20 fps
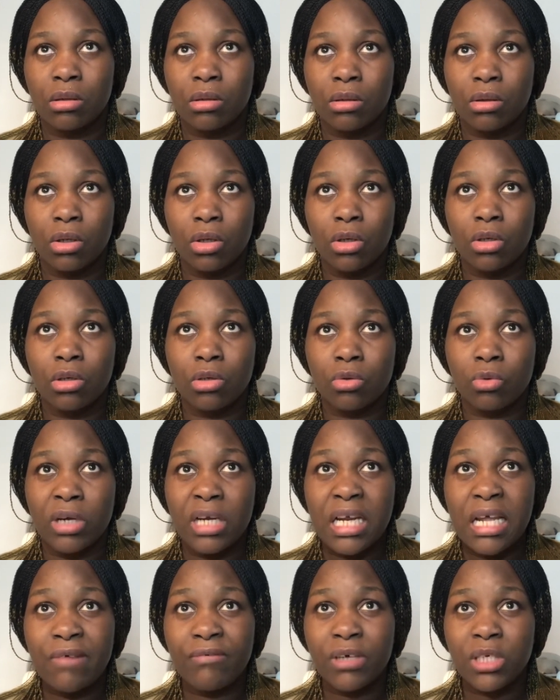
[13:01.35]
Or
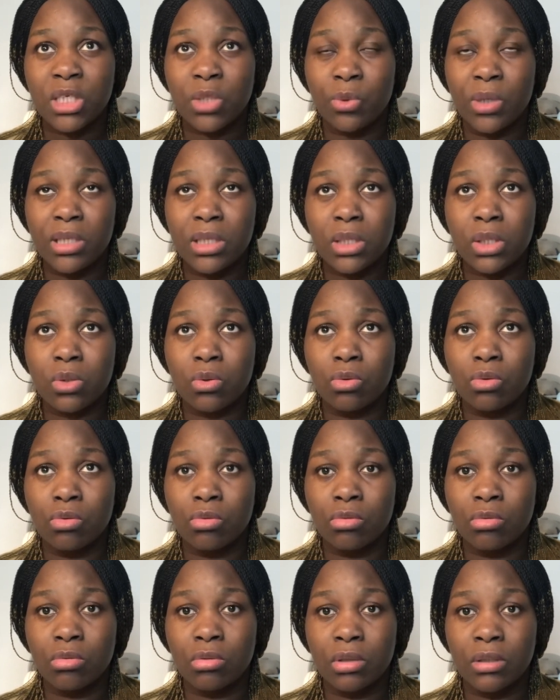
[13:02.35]
whenever she wants
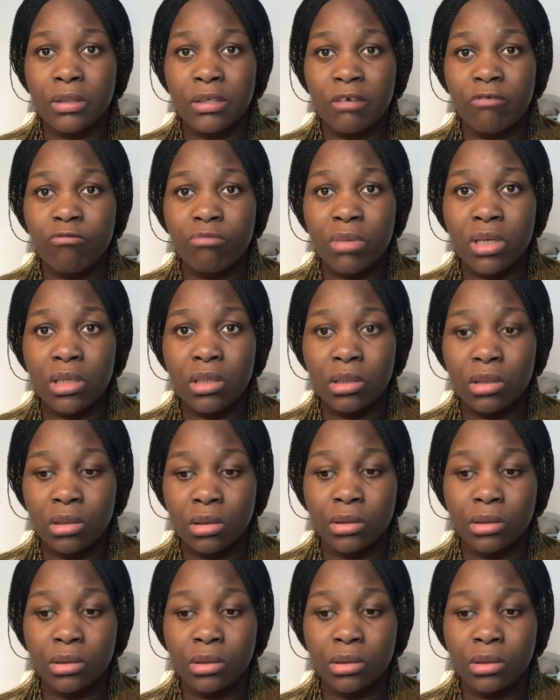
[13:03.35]
to give me,